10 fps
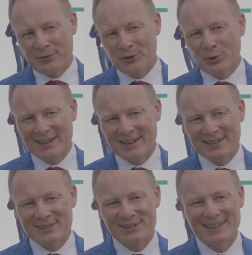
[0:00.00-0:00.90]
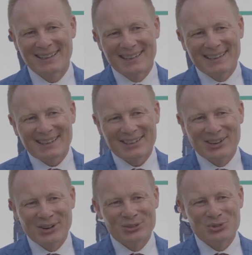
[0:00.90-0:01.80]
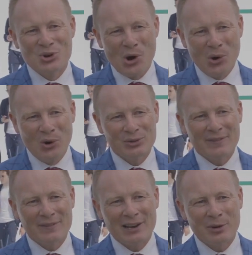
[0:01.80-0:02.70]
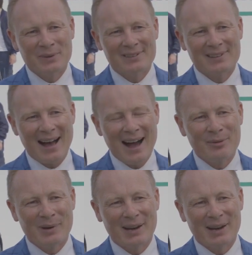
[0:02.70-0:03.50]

few years, you know, to go to develop this car.